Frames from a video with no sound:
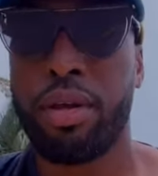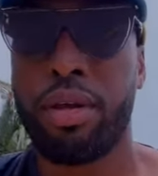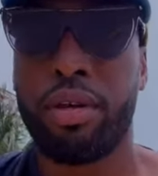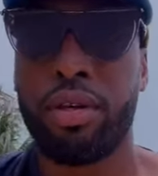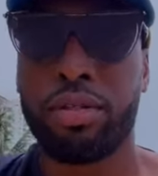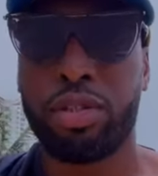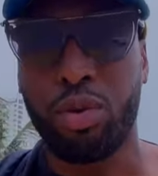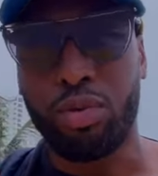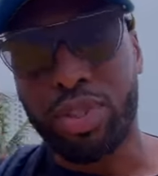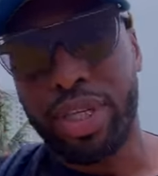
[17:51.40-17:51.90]

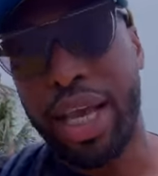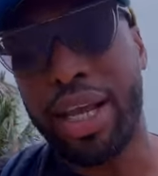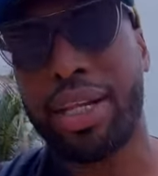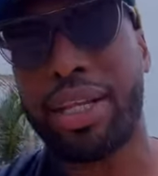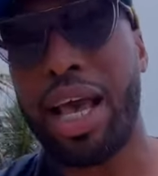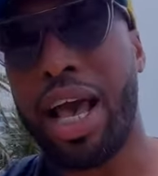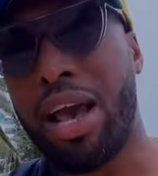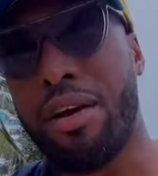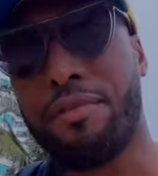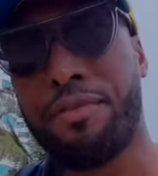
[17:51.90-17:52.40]
So take
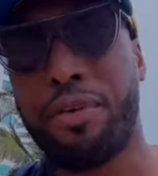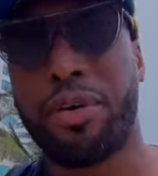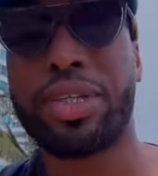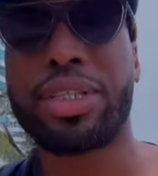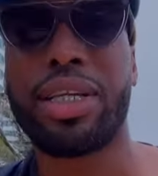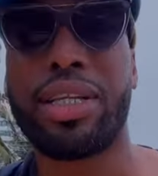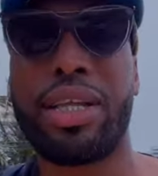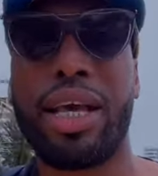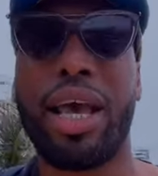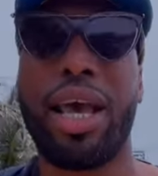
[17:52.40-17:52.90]
that for
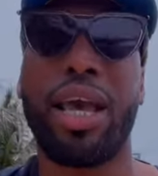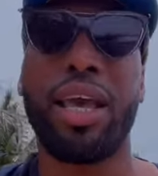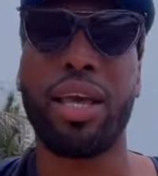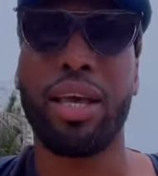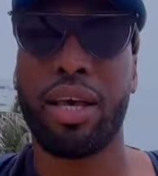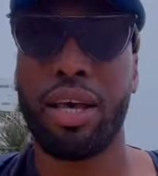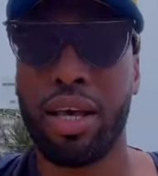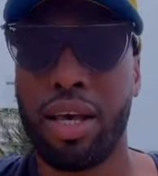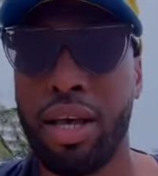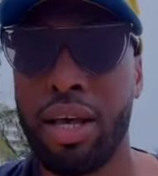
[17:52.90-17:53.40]
today,
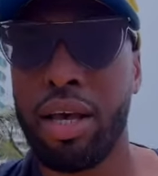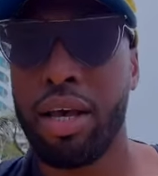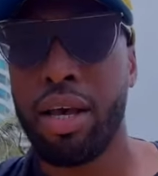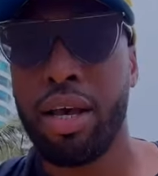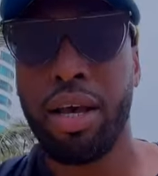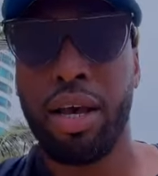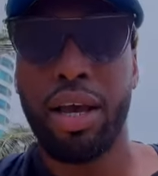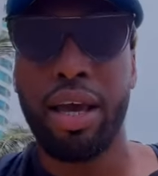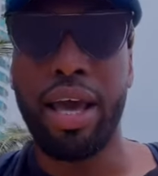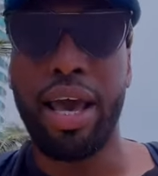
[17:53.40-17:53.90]

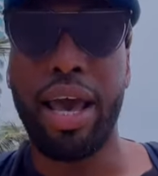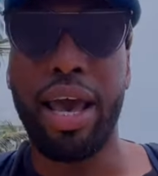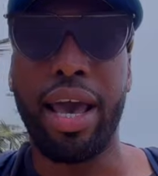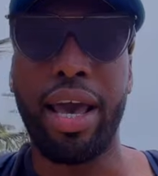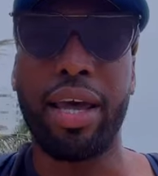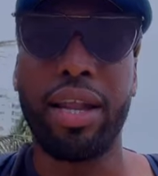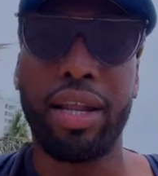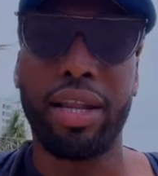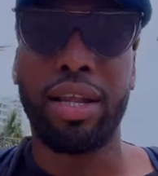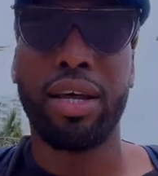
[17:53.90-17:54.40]

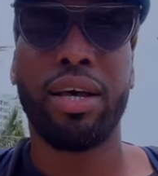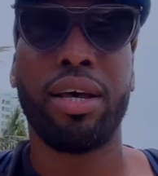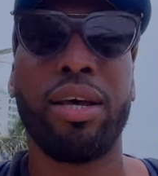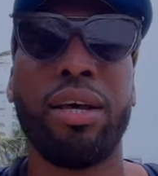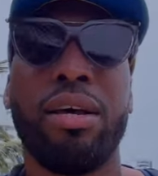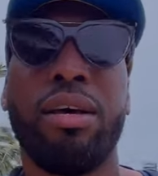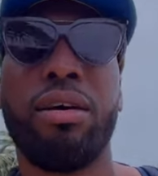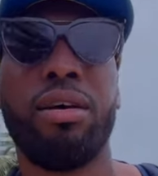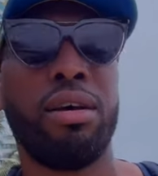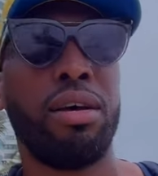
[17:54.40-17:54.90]
and
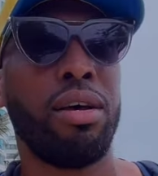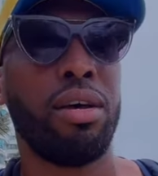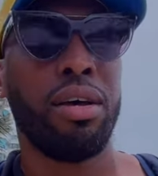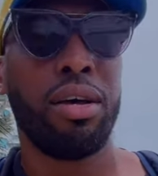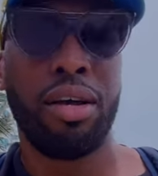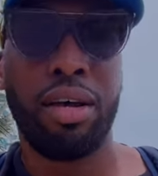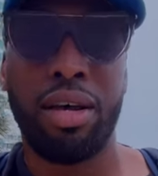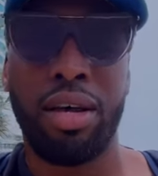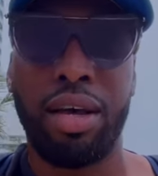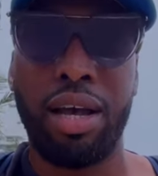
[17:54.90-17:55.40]

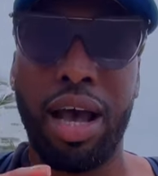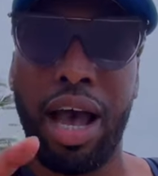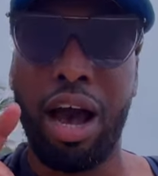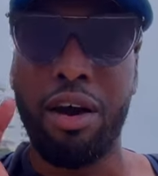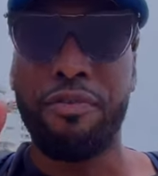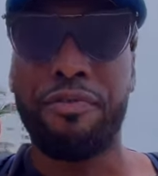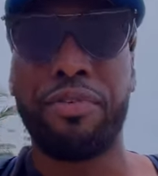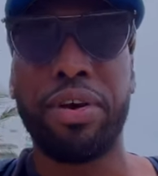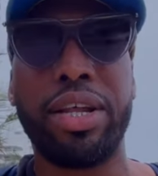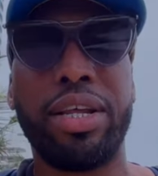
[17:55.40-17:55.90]
I'll
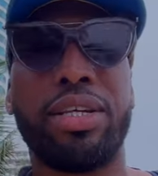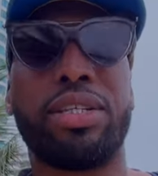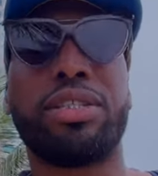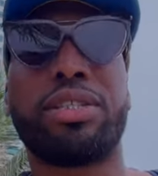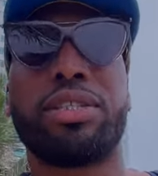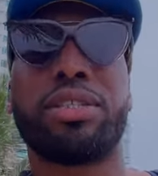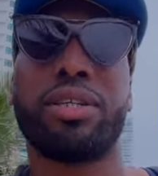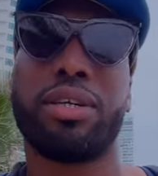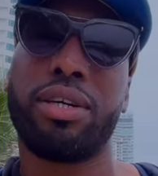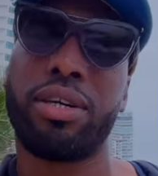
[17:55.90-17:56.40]

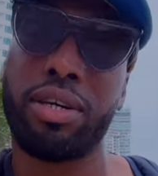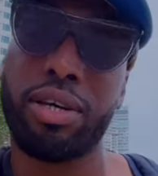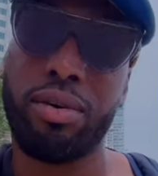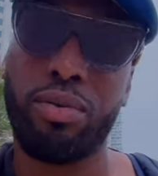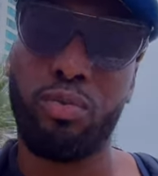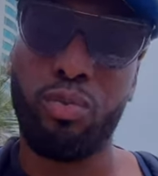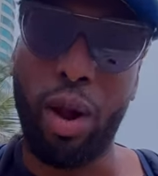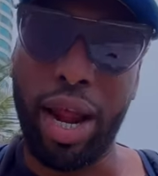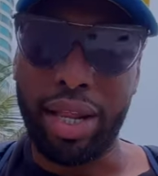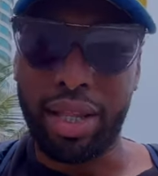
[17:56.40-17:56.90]
finish
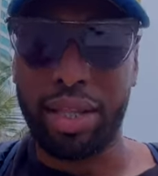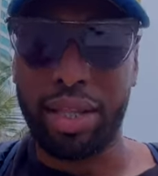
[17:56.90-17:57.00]
right